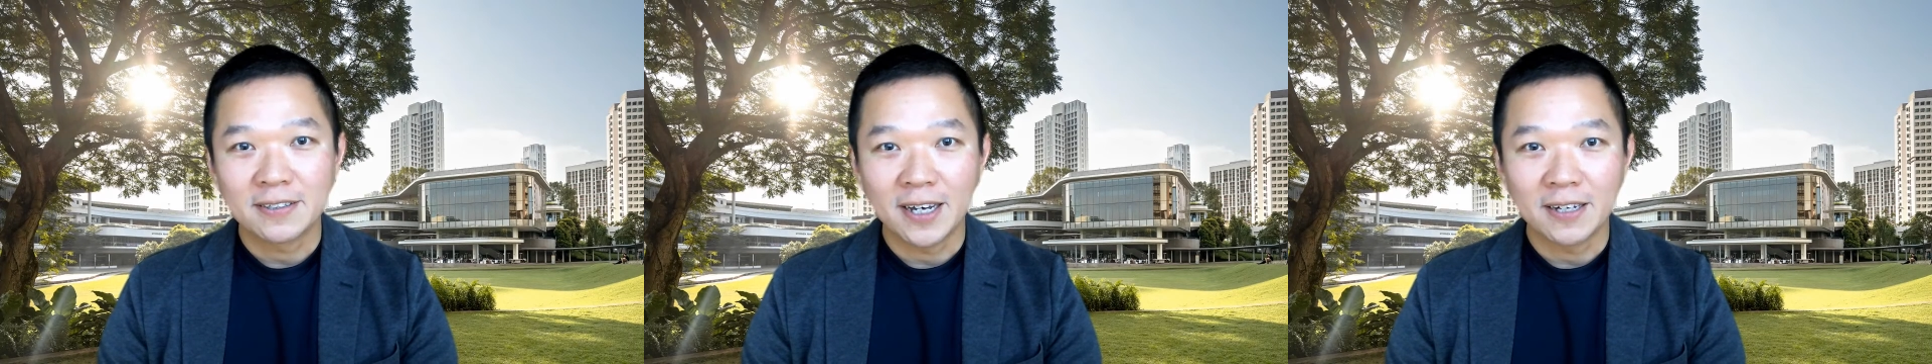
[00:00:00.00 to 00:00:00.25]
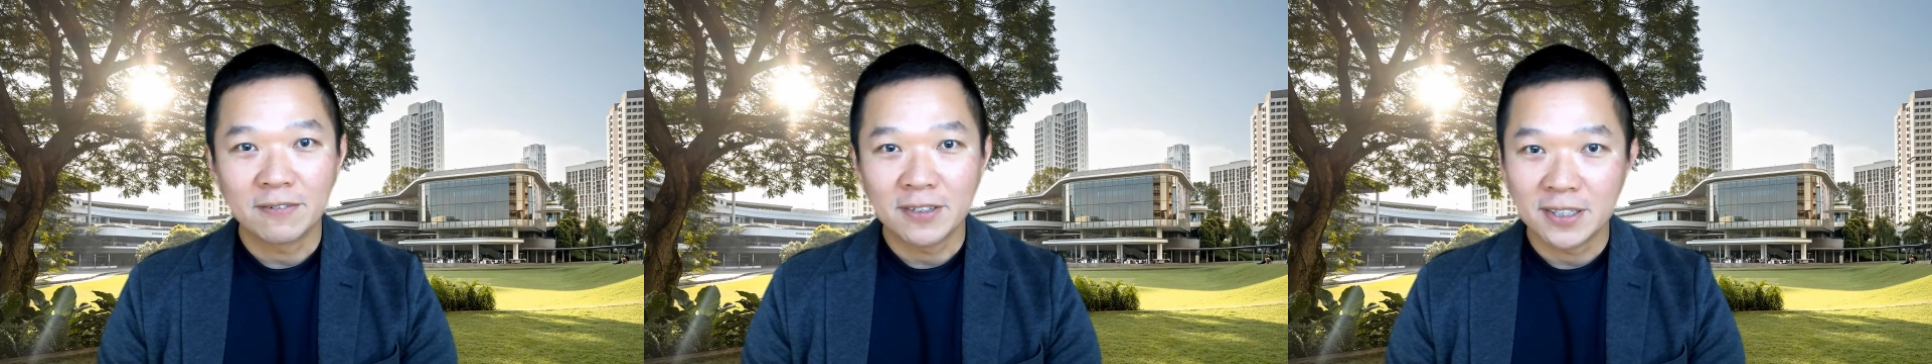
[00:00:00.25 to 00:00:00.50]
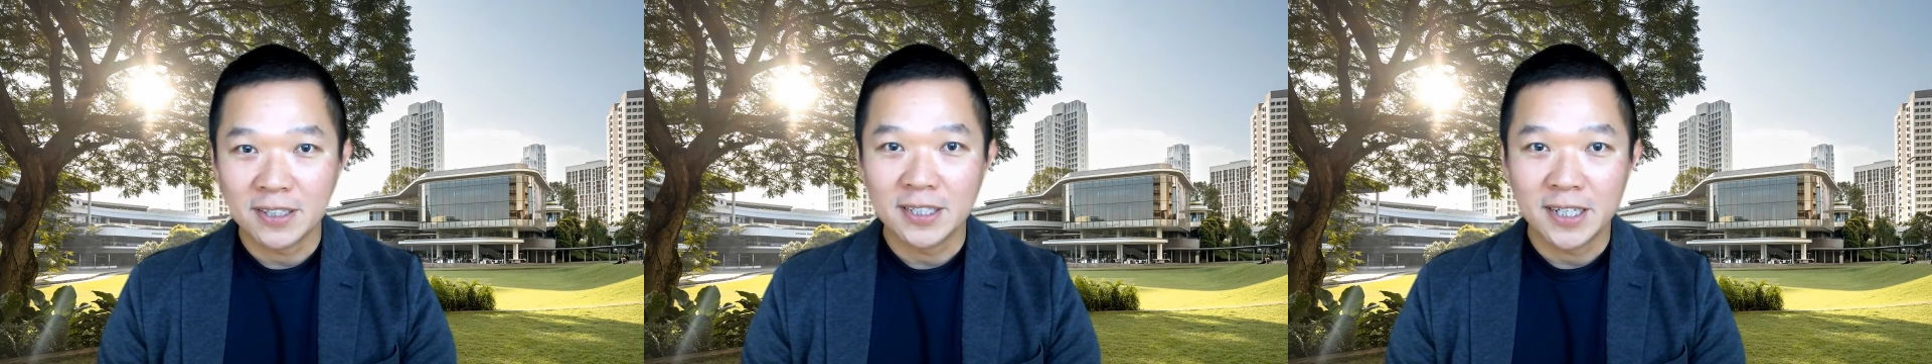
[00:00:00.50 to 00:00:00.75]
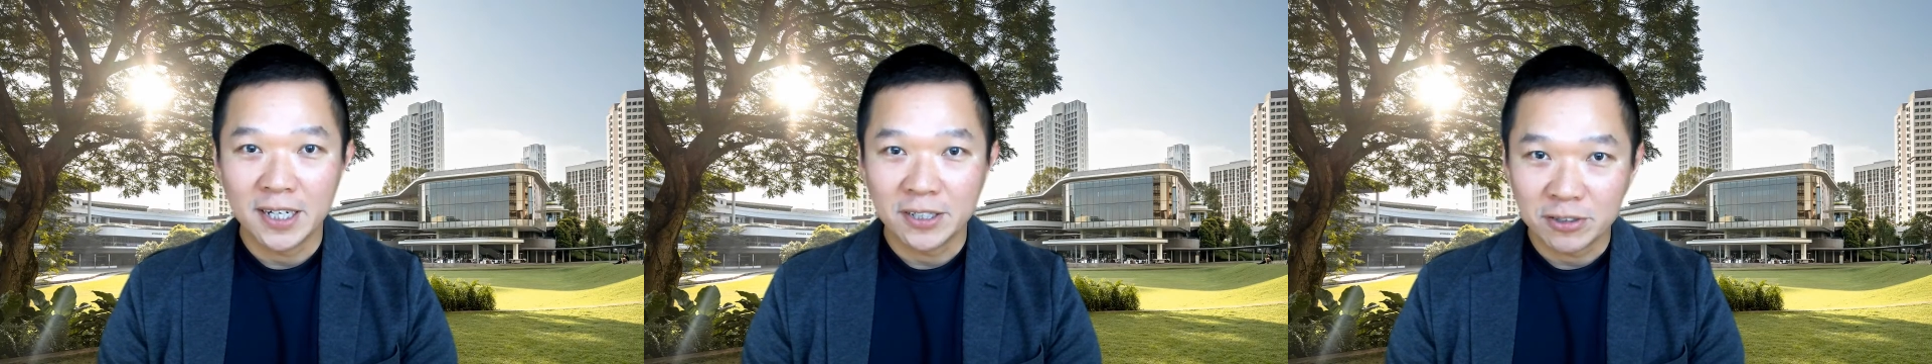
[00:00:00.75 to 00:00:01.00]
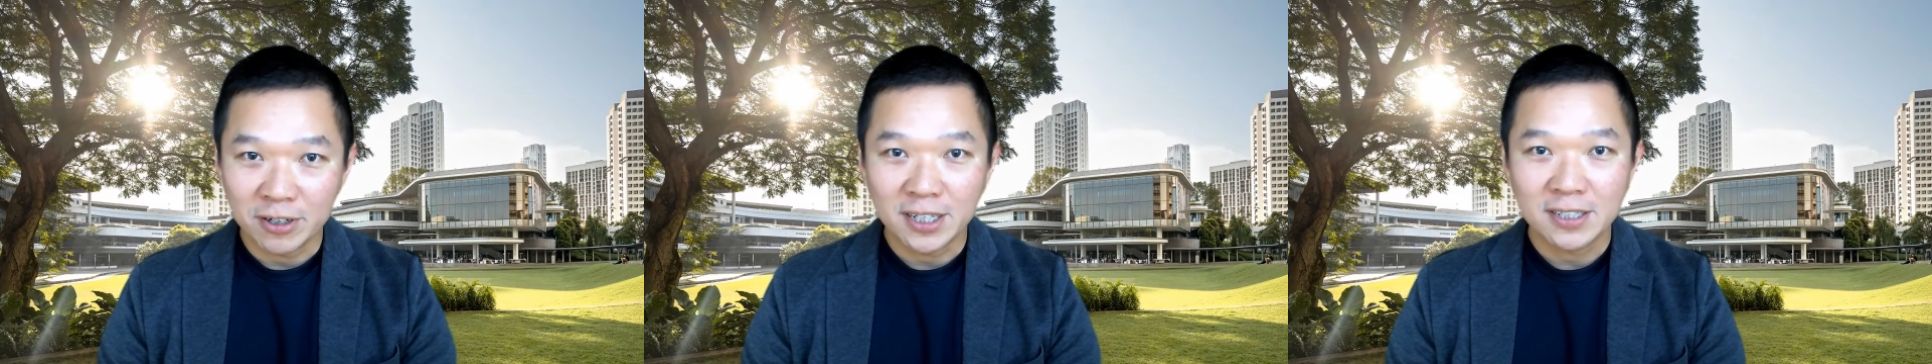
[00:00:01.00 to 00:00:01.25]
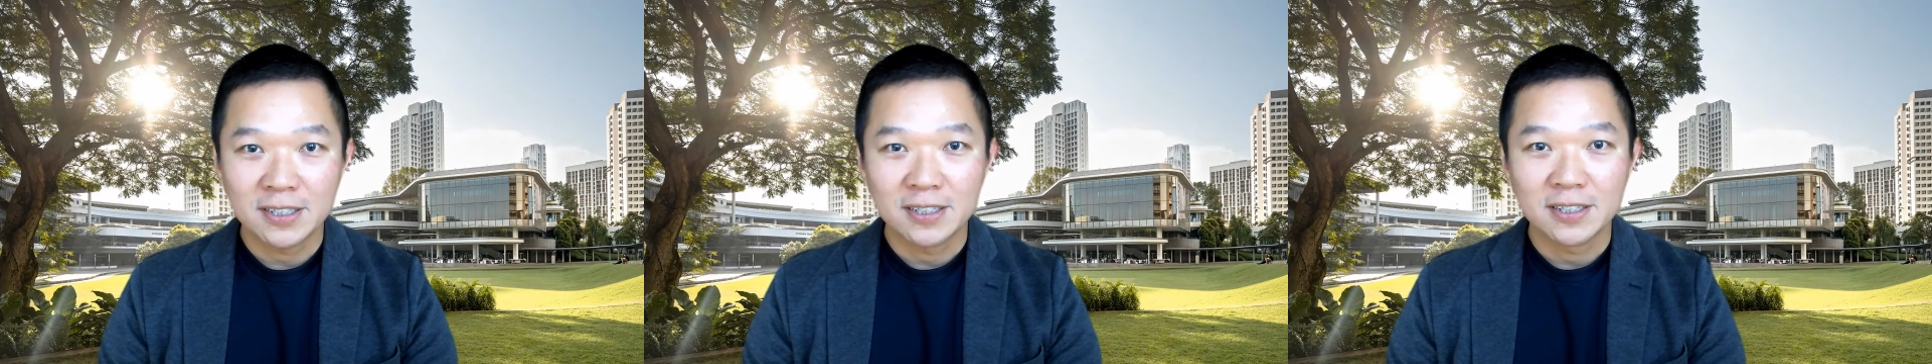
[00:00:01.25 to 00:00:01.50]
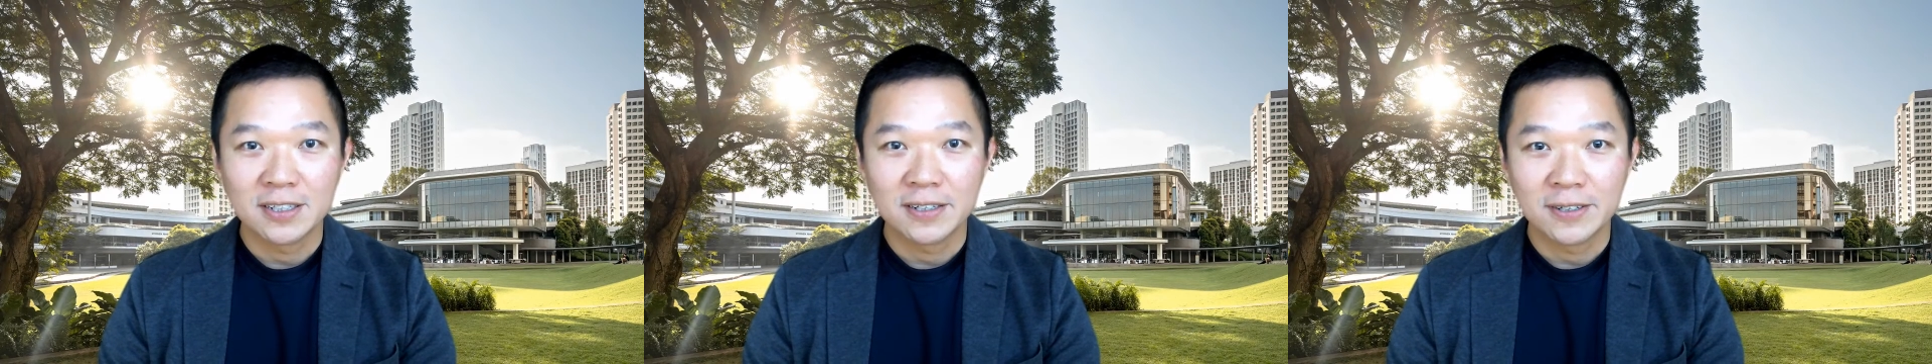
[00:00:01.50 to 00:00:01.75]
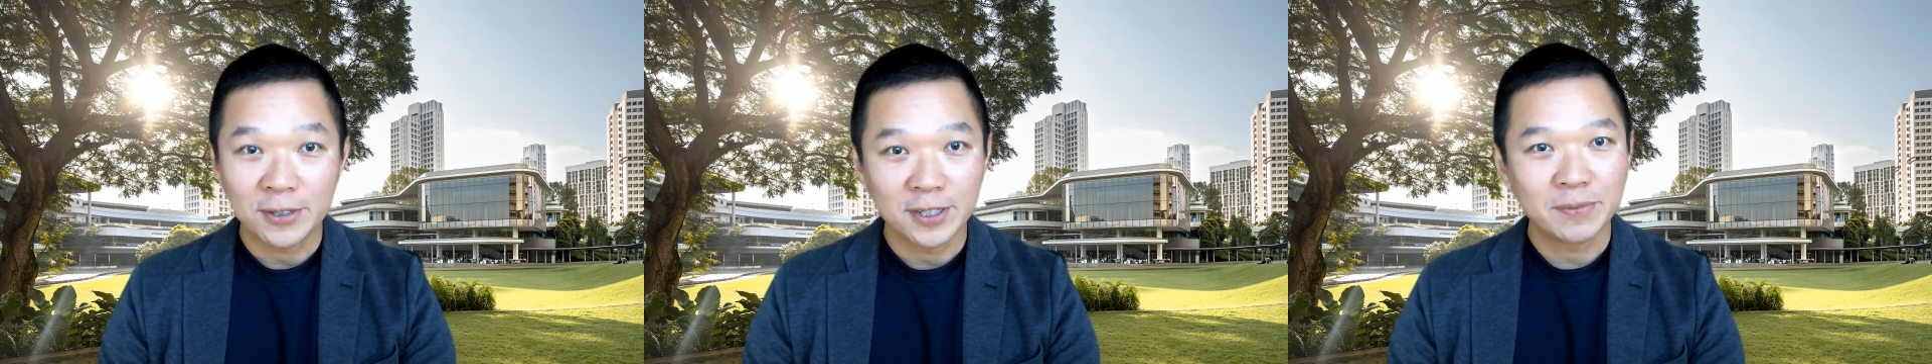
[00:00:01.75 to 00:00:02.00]
that facilitate trust,
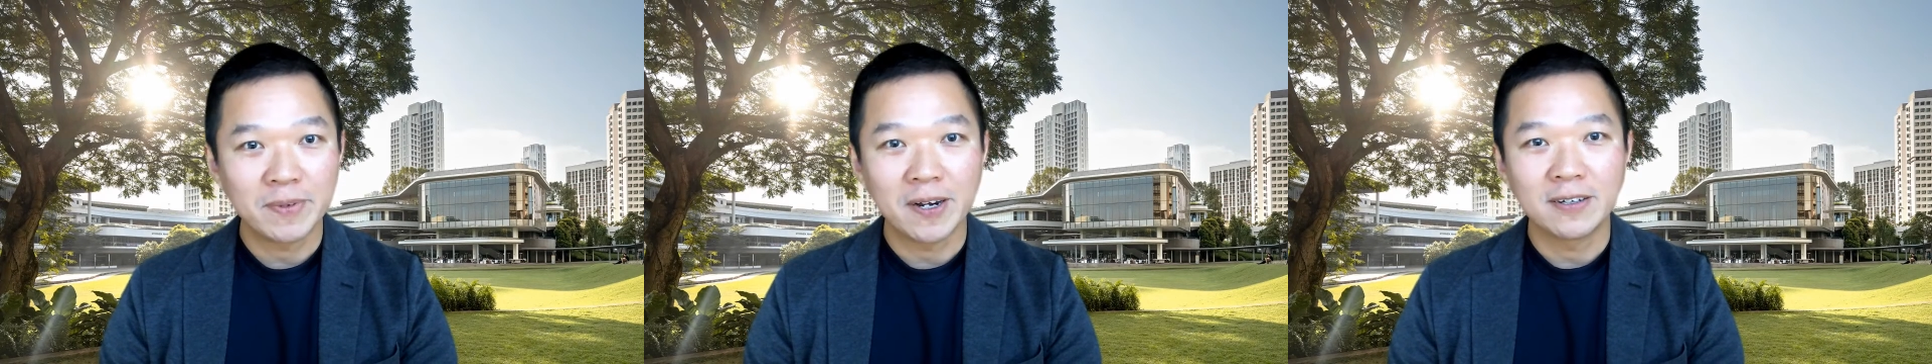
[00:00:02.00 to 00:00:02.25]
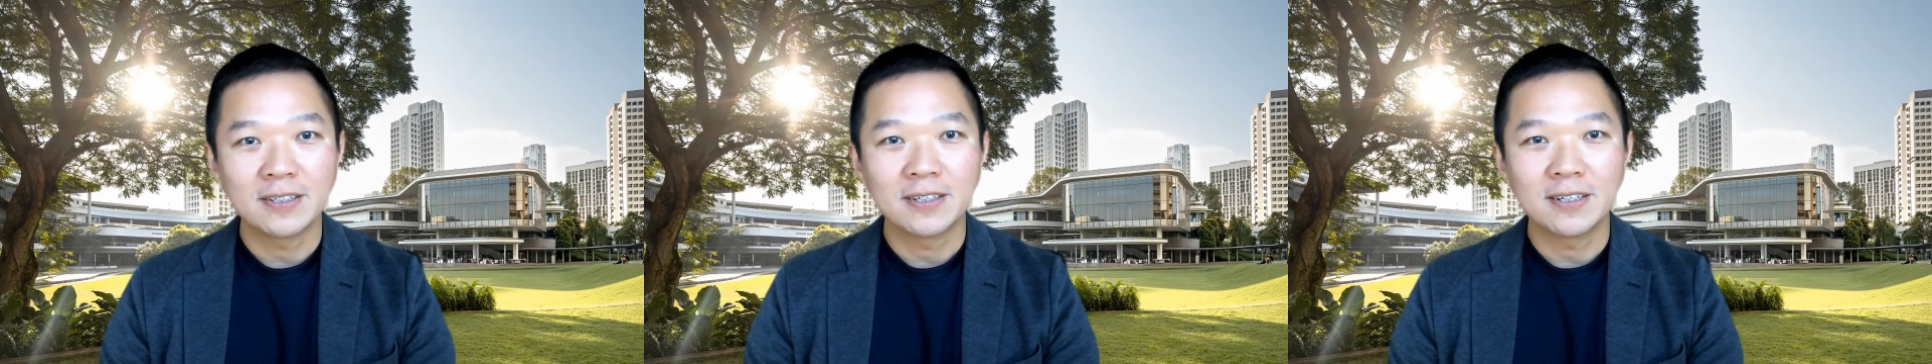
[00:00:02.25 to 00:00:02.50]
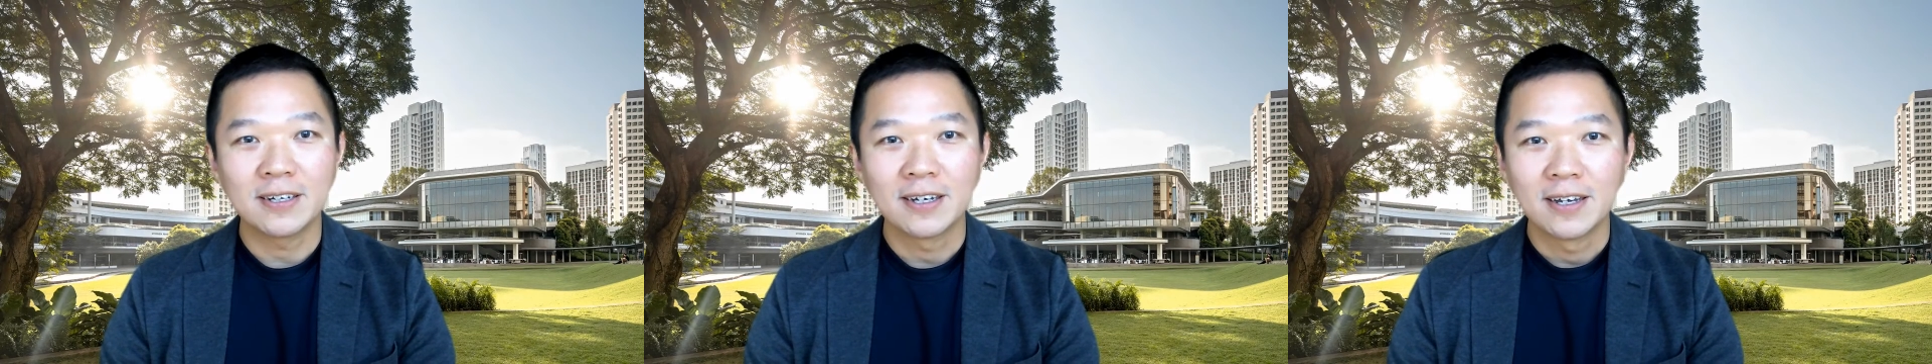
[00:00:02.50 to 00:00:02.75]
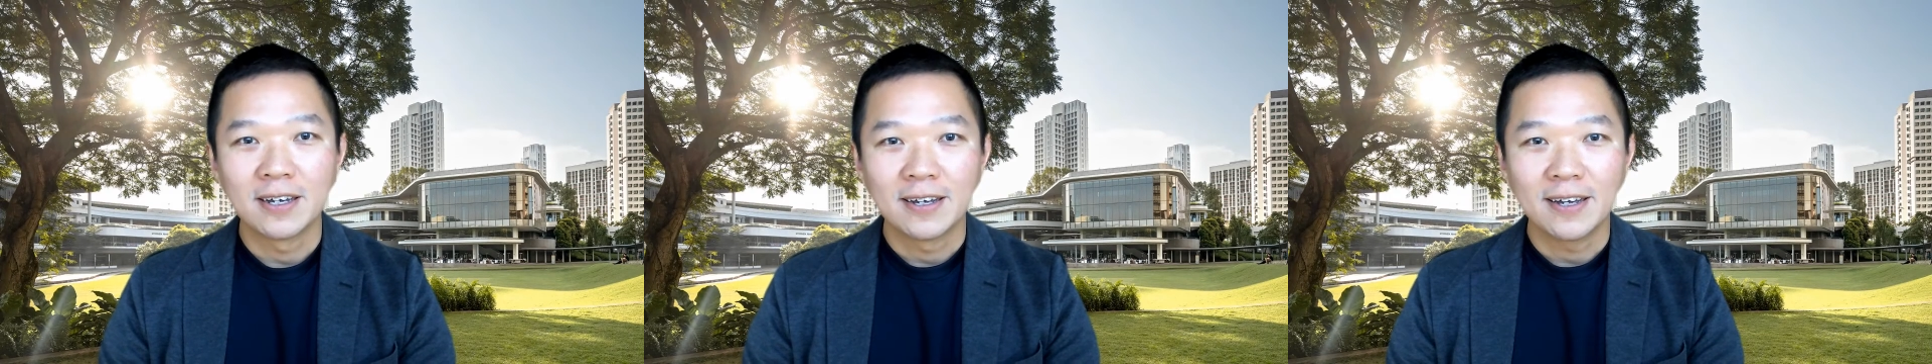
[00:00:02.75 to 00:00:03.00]
transparency,